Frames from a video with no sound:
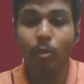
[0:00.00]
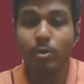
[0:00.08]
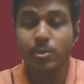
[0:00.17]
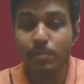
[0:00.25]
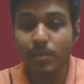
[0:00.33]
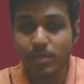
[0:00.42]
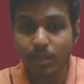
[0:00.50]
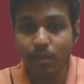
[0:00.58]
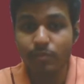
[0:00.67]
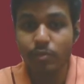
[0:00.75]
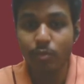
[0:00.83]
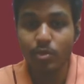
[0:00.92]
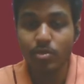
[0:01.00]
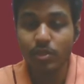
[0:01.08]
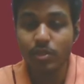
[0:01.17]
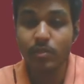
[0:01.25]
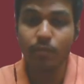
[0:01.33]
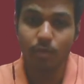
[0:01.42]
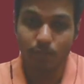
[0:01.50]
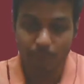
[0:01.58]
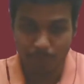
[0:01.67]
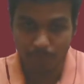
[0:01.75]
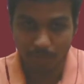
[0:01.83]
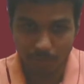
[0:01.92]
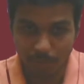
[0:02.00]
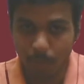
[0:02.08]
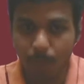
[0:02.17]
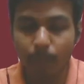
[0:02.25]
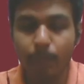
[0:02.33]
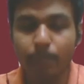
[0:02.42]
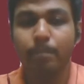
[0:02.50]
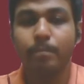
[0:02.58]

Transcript: possible set of solutions for this particular problem?